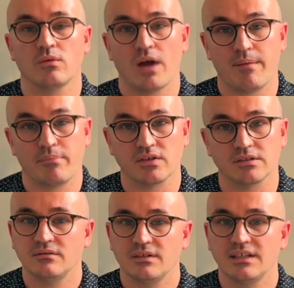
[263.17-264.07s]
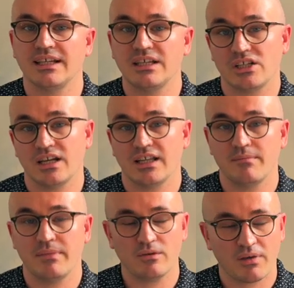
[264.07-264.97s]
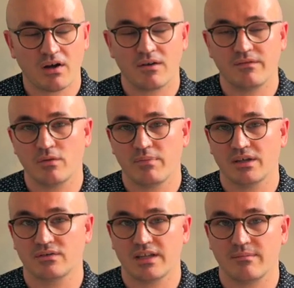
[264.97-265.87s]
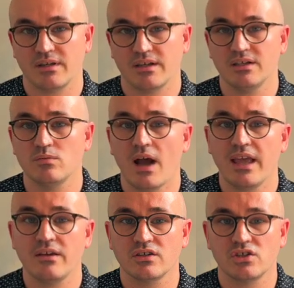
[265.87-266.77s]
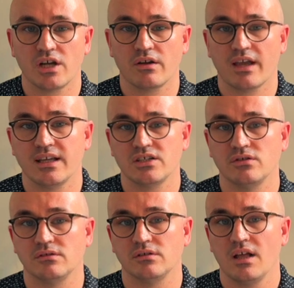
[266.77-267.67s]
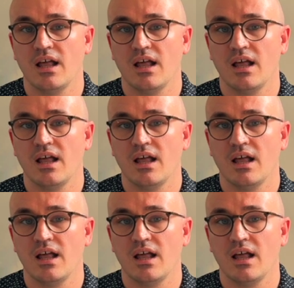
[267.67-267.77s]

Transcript: where possible. Essentially, the middle part of your puzzle statement is where you can showcase your